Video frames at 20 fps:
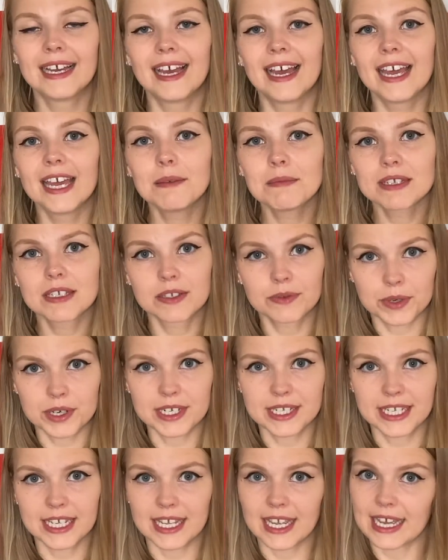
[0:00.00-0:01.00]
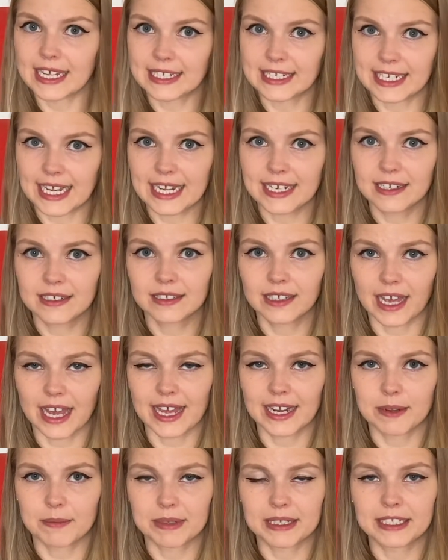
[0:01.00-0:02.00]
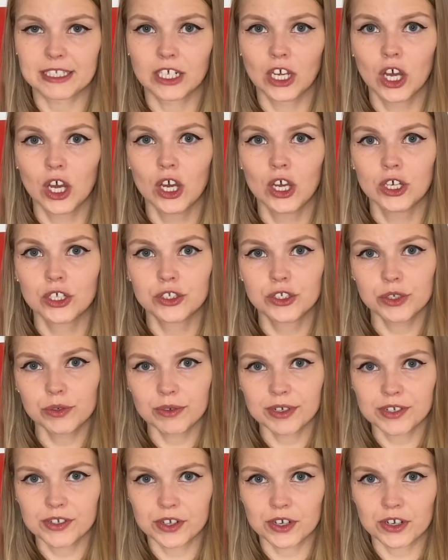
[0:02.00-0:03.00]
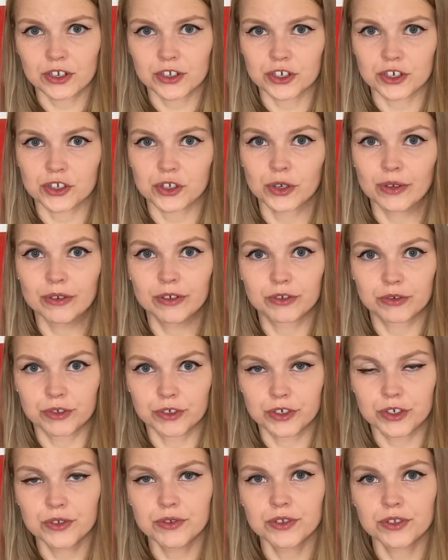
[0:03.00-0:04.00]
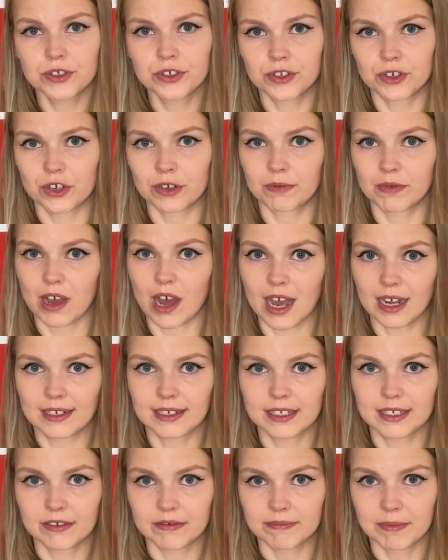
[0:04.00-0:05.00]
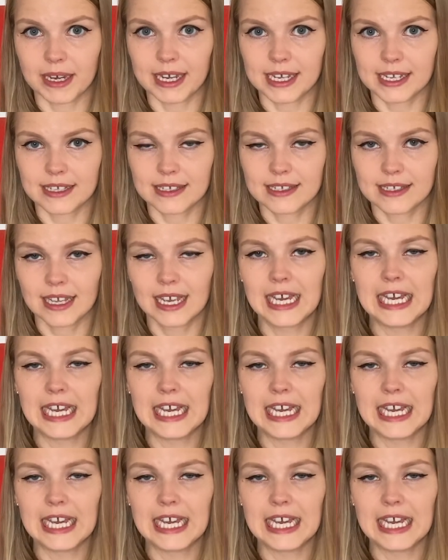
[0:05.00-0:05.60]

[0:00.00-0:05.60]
Amos, Tversky, and Daniel Kahneman, two researchers who introduced the term cognitive bias,